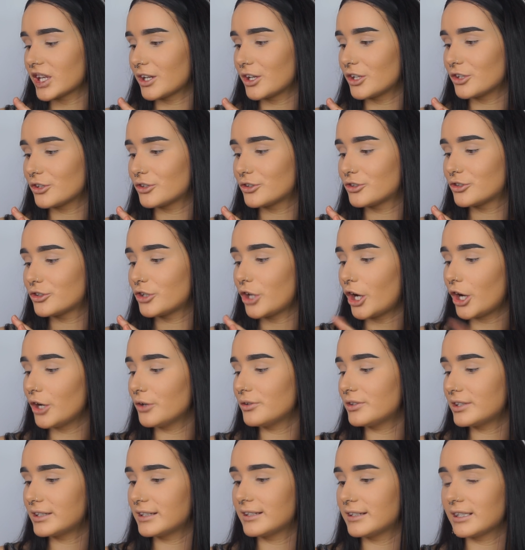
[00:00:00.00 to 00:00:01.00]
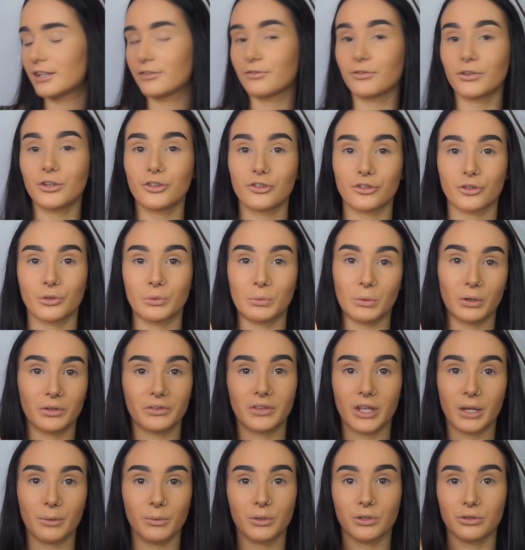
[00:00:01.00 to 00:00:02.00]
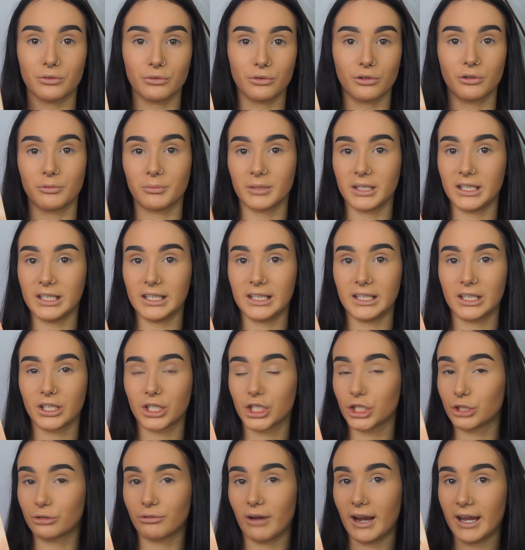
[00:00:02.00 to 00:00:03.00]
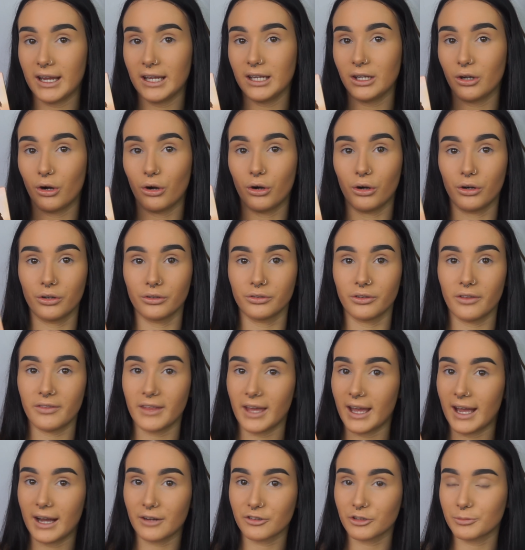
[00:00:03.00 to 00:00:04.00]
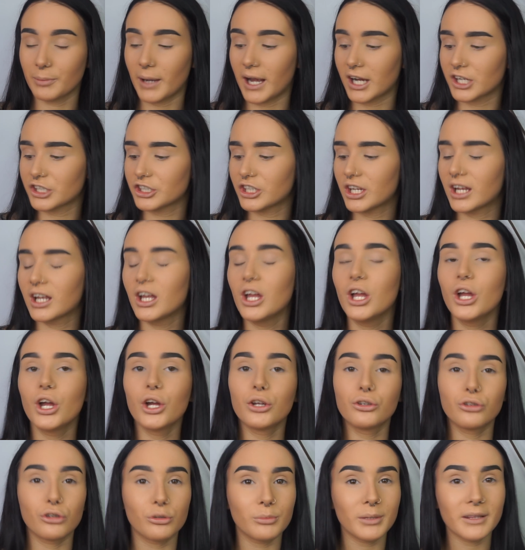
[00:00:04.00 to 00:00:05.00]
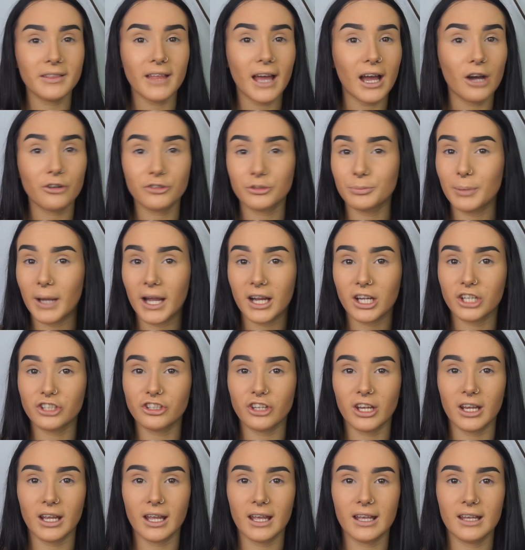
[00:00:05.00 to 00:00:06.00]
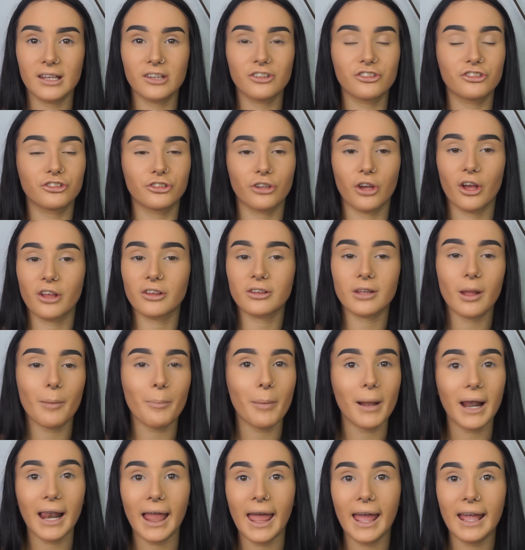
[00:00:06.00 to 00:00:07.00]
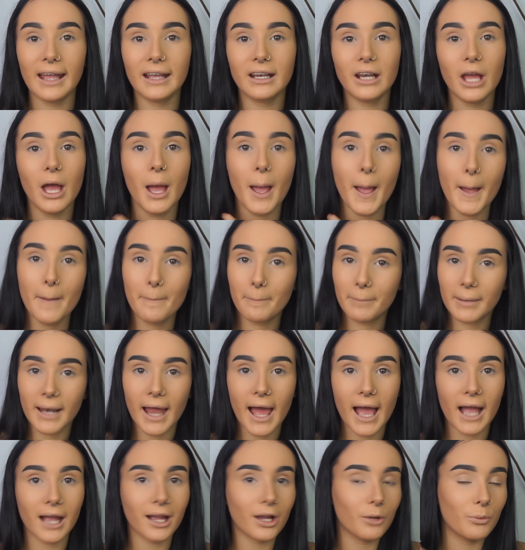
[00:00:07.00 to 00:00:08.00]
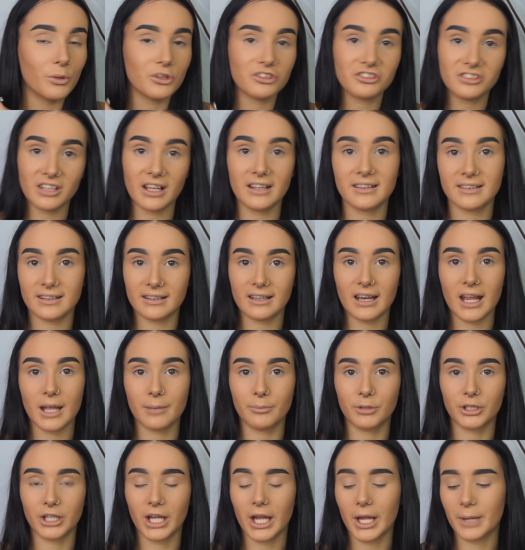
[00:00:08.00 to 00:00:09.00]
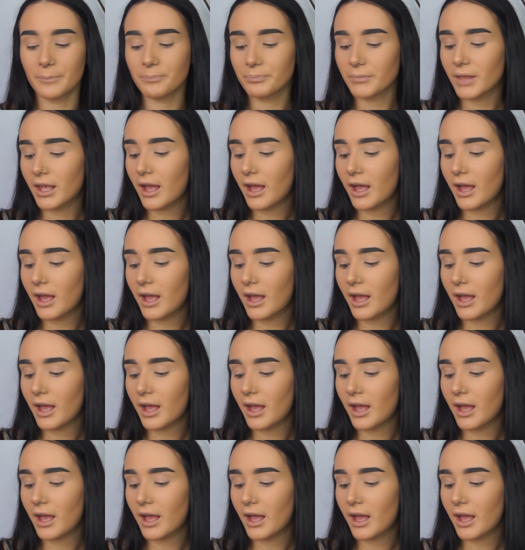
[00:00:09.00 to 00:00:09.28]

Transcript: that's totally different to what they would normally create on their outer packaging. Normally the outer packaging is just plain black, which says the name on it.